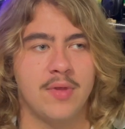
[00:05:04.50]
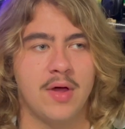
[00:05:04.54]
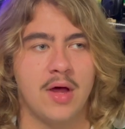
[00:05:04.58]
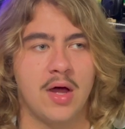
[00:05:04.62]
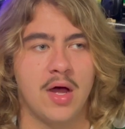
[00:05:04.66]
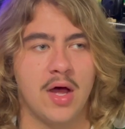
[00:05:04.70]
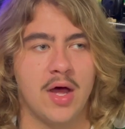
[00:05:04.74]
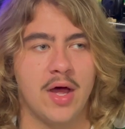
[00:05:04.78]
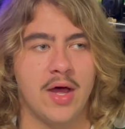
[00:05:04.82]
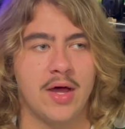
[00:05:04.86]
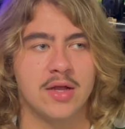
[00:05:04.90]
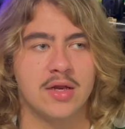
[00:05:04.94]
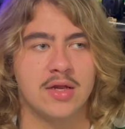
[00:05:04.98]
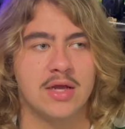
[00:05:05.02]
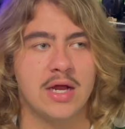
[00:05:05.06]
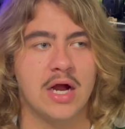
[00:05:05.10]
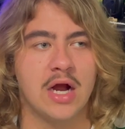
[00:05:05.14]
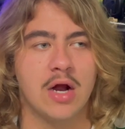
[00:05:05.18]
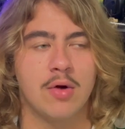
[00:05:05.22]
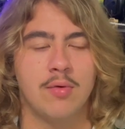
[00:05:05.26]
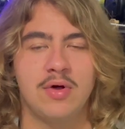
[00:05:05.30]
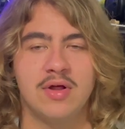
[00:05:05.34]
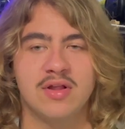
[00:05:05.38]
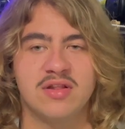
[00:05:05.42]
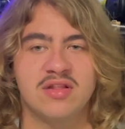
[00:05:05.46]

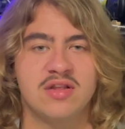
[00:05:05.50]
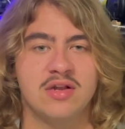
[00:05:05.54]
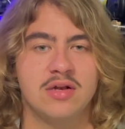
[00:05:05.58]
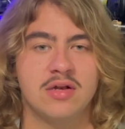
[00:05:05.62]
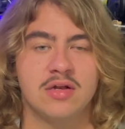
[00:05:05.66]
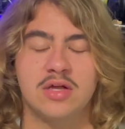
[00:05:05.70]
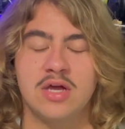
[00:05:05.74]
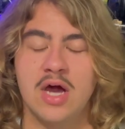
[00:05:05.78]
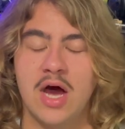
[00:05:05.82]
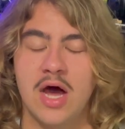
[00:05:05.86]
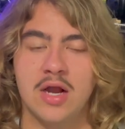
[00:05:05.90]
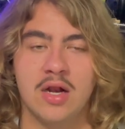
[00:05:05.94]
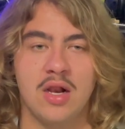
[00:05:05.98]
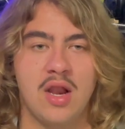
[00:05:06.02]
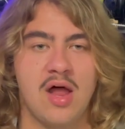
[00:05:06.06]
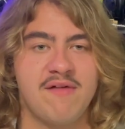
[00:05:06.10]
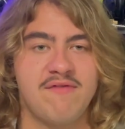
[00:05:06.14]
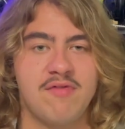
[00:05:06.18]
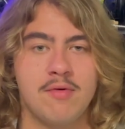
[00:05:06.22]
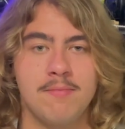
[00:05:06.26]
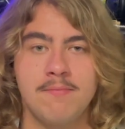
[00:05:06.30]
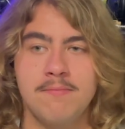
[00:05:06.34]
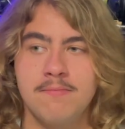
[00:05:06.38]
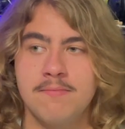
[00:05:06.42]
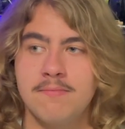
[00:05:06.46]
Garrett Wilson. God
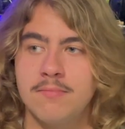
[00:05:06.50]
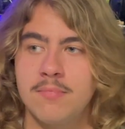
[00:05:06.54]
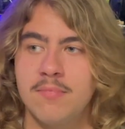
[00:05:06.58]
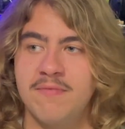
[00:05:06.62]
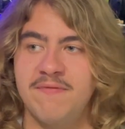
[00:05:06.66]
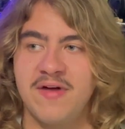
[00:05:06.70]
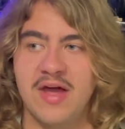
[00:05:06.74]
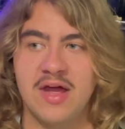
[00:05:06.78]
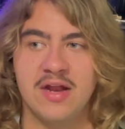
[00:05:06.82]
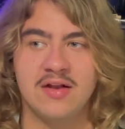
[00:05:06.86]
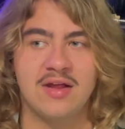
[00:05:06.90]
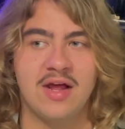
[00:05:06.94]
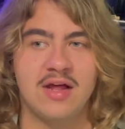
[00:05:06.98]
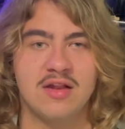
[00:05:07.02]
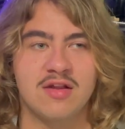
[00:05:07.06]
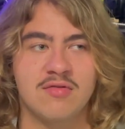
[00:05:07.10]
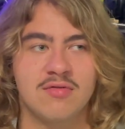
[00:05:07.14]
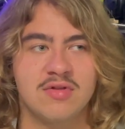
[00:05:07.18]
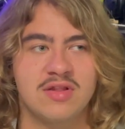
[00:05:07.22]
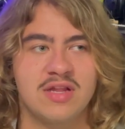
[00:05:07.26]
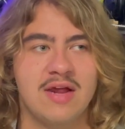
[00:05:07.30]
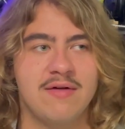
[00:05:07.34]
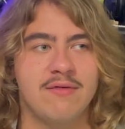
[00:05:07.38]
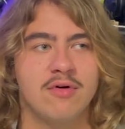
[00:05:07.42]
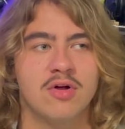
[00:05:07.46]
love him. Fantastic
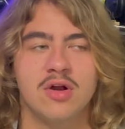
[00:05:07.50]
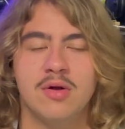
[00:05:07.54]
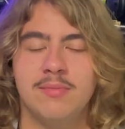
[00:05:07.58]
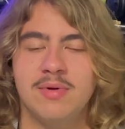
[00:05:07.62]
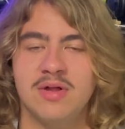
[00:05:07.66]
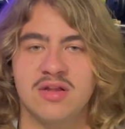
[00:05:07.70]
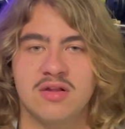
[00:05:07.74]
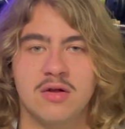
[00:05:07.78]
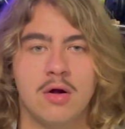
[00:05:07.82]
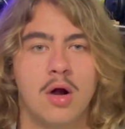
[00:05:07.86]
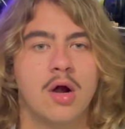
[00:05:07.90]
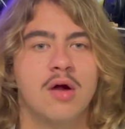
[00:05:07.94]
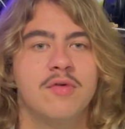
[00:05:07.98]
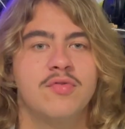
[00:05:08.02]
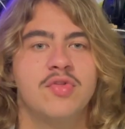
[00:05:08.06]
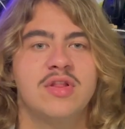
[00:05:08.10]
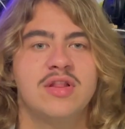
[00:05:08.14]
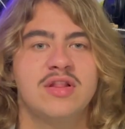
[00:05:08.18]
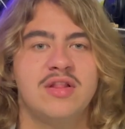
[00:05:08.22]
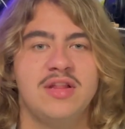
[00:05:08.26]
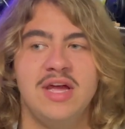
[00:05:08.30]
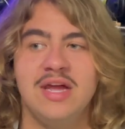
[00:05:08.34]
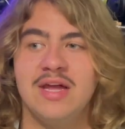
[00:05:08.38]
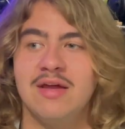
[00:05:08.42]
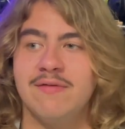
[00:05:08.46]
receiver. Going to be a star of
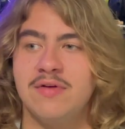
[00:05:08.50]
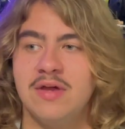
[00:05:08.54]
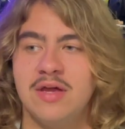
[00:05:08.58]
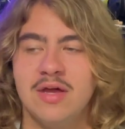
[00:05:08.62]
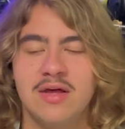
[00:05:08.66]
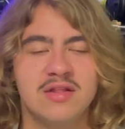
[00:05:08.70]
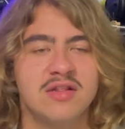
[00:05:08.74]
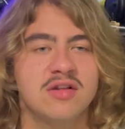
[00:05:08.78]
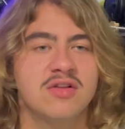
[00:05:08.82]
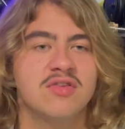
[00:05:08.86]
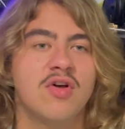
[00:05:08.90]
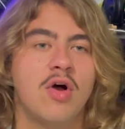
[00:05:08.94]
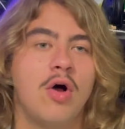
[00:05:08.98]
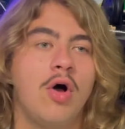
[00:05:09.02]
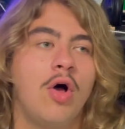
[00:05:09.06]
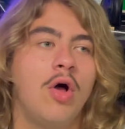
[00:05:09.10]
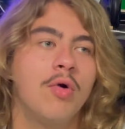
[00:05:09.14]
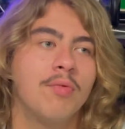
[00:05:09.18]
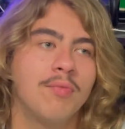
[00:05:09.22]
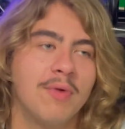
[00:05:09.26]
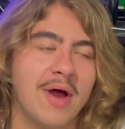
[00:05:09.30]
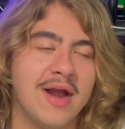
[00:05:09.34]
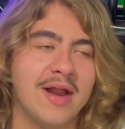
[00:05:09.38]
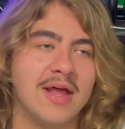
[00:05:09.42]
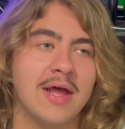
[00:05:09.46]
this league. If he isn't
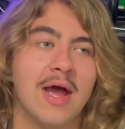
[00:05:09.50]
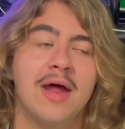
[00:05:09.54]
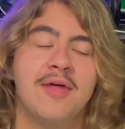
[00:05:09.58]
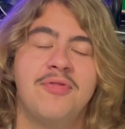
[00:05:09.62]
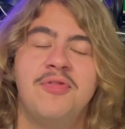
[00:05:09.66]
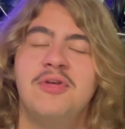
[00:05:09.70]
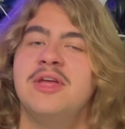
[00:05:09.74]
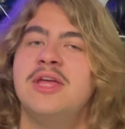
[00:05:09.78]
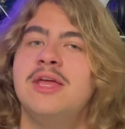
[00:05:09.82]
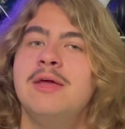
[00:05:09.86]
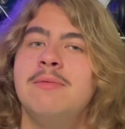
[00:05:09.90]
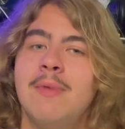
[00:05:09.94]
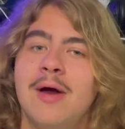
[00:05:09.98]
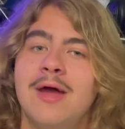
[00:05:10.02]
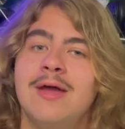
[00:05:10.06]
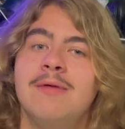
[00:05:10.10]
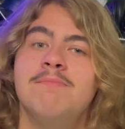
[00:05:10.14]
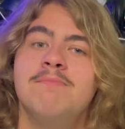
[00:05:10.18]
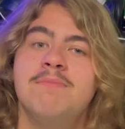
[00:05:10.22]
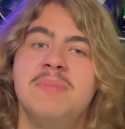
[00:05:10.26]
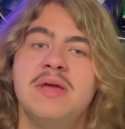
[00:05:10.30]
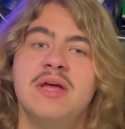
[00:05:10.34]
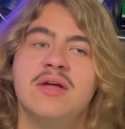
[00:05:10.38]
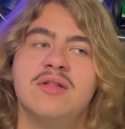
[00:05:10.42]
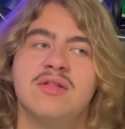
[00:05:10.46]
already, I think he
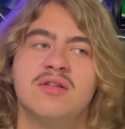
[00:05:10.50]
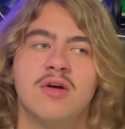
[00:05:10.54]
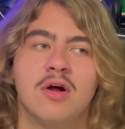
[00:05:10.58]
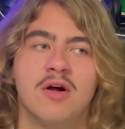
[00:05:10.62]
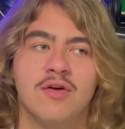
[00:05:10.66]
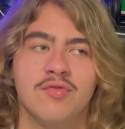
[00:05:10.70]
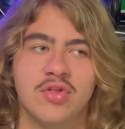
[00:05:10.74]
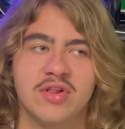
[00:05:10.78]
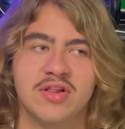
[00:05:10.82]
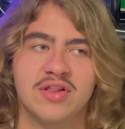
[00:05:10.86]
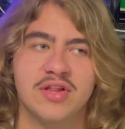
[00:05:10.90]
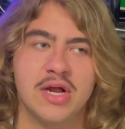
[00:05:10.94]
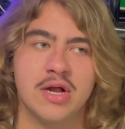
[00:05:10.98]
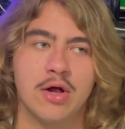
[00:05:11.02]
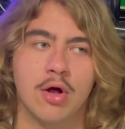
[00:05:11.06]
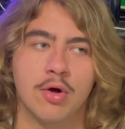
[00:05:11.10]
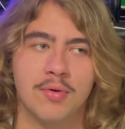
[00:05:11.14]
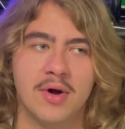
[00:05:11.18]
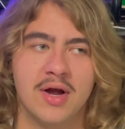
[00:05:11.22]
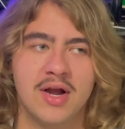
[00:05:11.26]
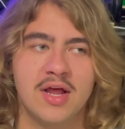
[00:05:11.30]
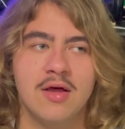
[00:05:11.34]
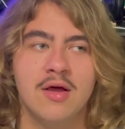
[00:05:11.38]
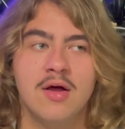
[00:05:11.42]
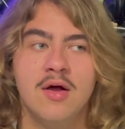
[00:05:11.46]
might be a star of this league
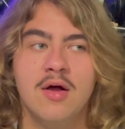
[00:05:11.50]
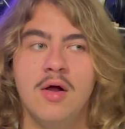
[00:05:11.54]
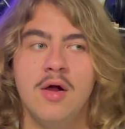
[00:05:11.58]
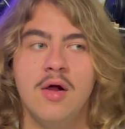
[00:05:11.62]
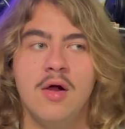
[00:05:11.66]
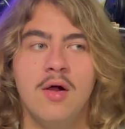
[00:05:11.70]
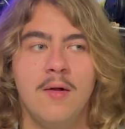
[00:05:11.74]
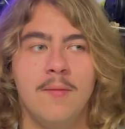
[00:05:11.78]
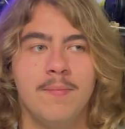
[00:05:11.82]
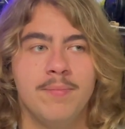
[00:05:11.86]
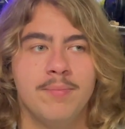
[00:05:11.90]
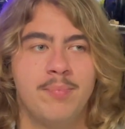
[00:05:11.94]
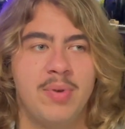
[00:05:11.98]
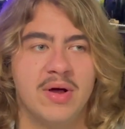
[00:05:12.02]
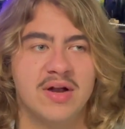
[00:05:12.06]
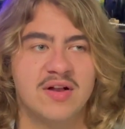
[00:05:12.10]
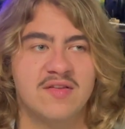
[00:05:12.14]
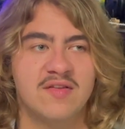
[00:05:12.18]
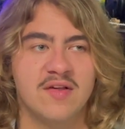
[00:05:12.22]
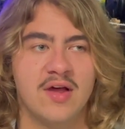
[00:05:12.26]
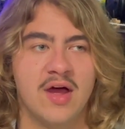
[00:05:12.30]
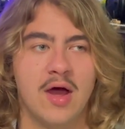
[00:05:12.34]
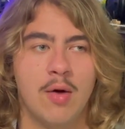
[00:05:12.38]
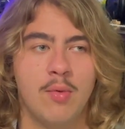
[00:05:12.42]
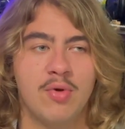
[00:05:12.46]
already.
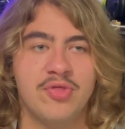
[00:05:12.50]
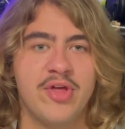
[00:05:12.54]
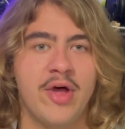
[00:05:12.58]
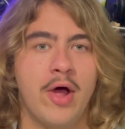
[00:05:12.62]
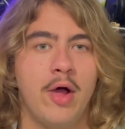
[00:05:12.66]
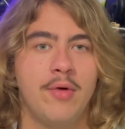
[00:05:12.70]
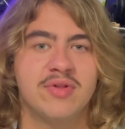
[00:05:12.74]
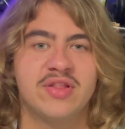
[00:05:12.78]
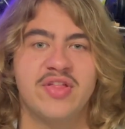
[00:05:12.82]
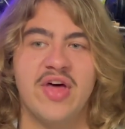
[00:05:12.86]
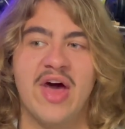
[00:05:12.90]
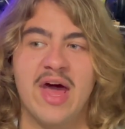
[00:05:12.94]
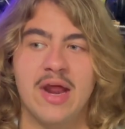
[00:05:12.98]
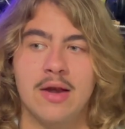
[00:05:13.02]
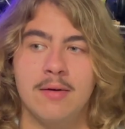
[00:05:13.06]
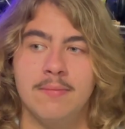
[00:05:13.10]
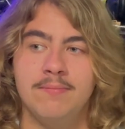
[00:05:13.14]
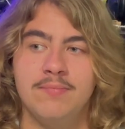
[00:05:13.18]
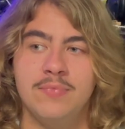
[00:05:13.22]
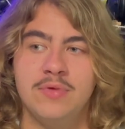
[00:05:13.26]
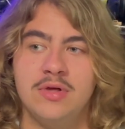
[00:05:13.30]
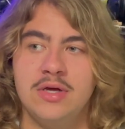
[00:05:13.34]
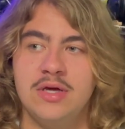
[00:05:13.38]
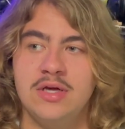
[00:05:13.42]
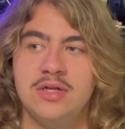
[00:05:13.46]
But what the hell was that?
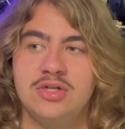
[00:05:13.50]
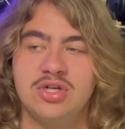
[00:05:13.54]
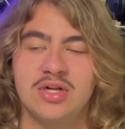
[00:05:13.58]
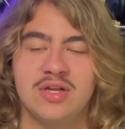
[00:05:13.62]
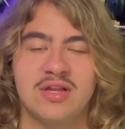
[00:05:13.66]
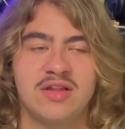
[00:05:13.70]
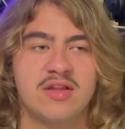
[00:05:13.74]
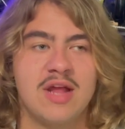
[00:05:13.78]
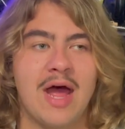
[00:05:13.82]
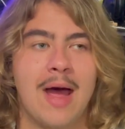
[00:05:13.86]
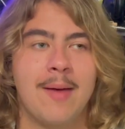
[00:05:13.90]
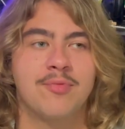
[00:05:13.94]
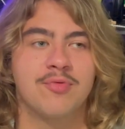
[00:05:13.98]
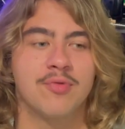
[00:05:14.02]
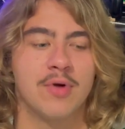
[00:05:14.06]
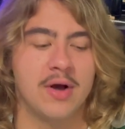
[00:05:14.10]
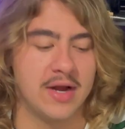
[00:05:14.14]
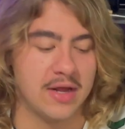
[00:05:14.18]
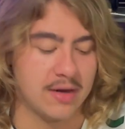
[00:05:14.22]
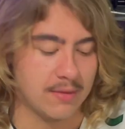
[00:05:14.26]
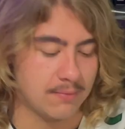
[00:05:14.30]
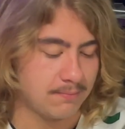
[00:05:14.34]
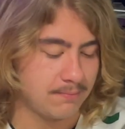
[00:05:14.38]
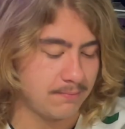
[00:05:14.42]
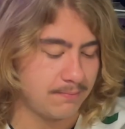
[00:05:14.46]
He just stopped
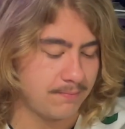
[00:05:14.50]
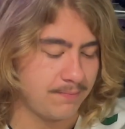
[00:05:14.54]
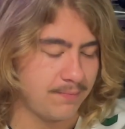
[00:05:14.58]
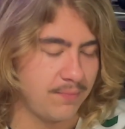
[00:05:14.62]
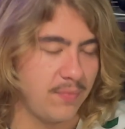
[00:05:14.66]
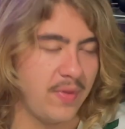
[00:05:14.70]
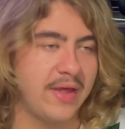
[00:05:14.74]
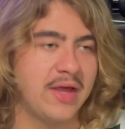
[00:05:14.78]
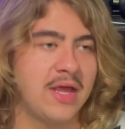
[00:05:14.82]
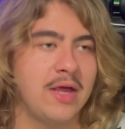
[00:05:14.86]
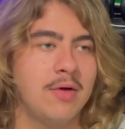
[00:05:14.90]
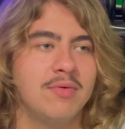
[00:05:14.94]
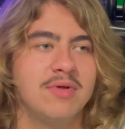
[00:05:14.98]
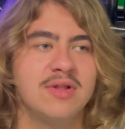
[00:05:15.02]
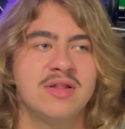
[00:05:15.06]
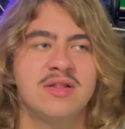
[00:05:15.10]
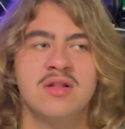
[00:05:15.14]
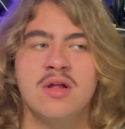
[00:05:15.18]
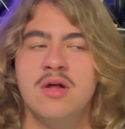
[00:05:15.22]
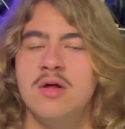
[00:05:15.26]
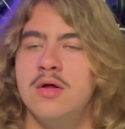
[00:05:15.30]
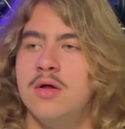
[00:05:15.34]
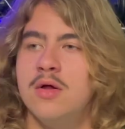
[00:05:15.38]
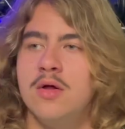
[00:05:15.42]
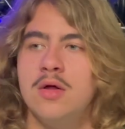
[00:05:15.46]
running. Like, he
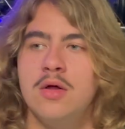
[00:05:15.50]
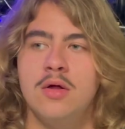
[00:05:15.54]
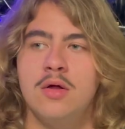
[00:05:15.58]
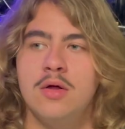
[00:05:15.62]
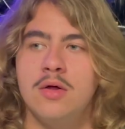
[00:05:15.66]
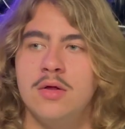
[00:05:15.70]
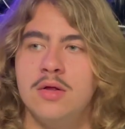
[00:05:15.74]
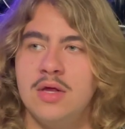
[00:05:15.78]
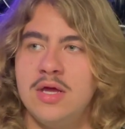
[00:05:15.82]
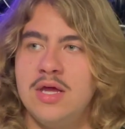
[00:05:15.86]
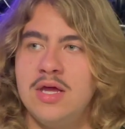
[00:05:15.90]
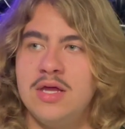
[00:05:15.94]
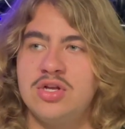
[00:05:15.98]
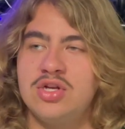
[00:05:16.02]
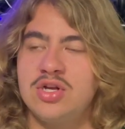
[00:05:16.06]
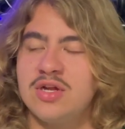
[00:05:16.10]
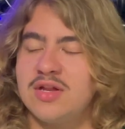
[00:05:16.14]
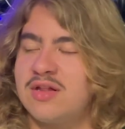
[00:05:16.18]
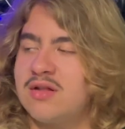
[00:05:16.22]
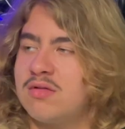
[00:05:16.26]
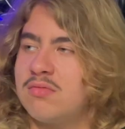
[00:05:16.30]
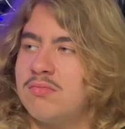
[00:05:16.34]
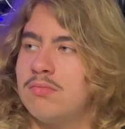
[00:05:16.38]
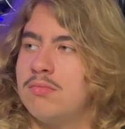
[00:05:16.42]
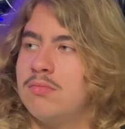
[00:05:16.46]

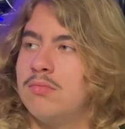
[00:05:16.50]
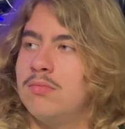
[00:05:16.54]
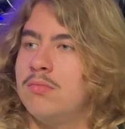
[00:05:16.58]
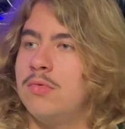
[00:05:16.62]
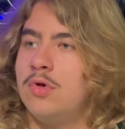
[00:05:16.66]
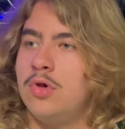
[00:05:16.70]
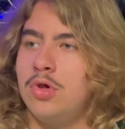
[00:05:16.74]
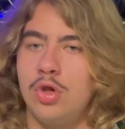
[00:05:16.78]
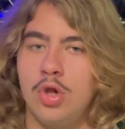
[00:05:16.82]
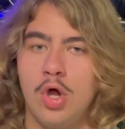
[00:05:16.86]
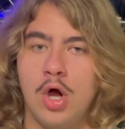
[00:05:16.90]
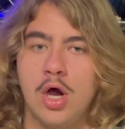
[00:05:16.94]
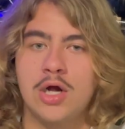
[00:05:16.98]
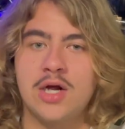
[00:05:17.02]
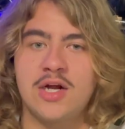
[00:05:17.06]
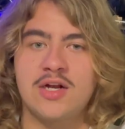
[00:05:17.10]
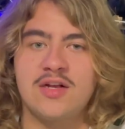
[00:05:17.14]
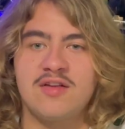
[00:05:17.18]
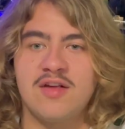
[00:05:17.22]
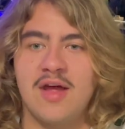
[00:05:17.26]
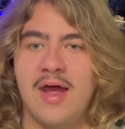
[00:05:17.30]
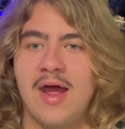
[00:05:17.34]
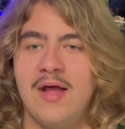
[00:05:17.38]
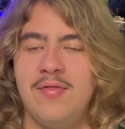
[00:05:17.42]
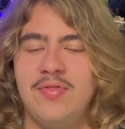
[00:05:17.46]
just
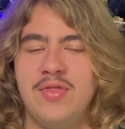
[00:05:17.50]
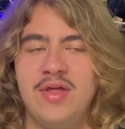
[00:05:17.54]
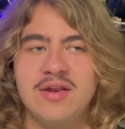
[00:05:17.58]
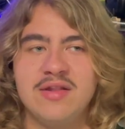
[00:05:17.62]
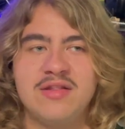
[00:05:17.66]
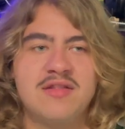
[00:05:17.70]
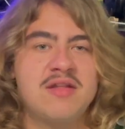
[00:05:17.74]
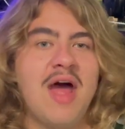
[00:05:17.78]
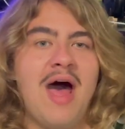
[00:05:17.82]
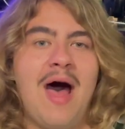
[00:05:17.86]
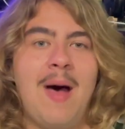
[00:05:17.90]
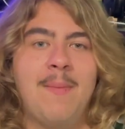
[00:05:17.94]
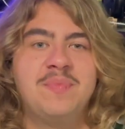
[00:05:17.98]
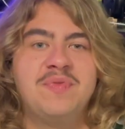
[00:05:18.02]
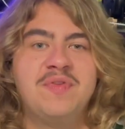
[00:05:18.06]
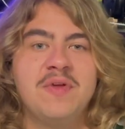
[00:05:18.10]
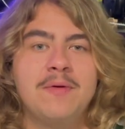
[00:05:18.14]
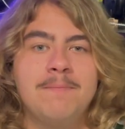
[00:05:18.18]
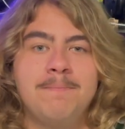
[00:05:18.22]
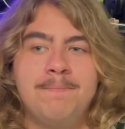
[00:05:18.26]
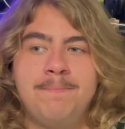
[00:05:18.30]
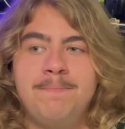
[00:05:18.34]
looked and then stopped.